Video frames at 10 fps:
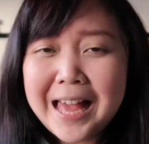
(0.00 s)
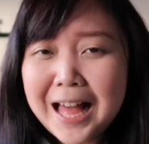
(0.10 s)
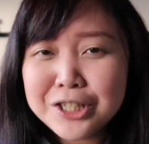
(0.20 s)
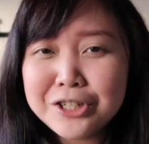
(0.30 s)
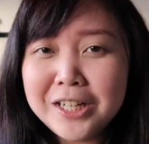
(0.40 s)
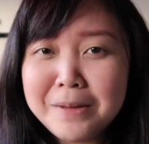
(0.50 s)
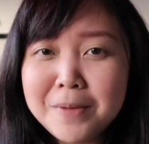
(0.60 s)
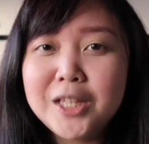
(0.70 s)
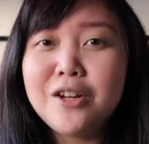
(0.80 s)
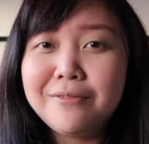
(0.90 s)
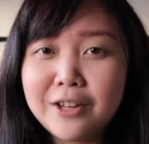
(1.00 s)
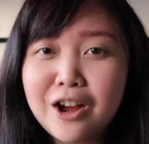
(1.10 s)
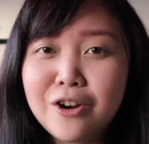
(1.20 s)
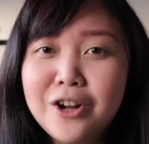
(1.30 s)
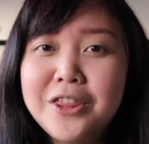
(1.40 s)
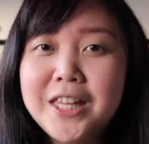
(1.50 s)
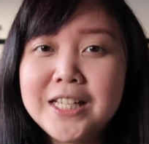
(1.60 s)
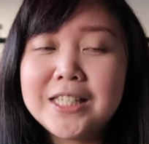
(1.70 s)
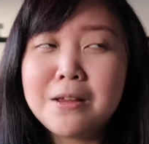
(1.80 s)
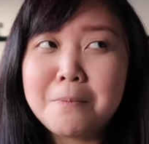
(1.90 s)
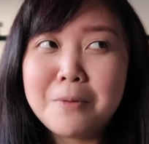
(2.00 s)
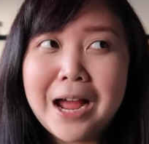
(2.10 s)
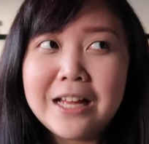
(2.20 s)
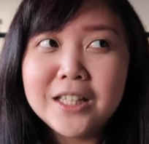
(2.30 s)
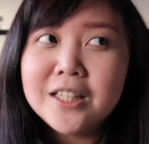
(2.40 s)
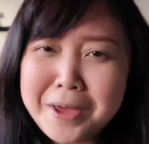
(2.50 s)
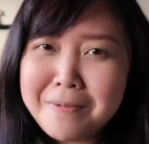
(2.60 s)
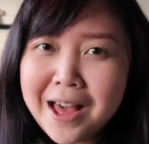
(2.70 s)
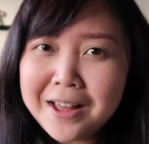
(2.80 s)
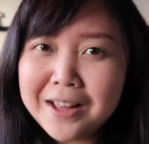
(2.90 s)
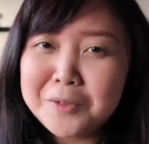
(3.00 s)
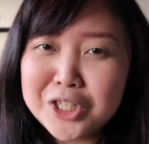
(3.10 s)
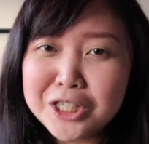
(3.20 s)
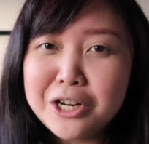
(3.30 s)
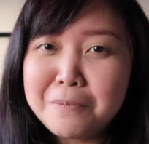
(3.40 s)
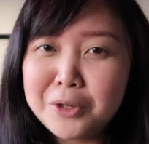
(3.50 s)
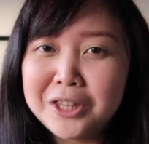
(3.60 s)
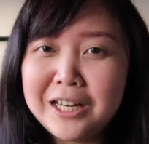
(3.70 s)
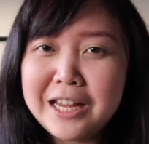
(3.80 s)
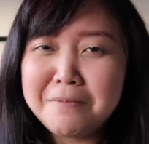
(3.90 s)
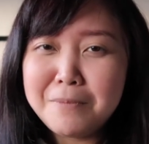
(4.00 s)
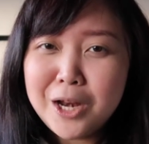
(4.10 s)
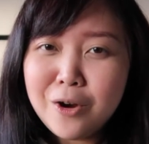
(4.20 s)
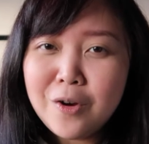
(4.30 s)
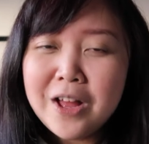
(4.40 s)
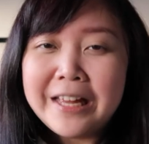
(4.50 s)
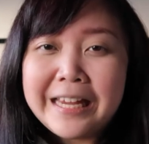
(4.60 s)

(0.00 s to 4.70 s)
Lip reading: I actually made a vlog on this brand way back. I'm just gonna put the link below.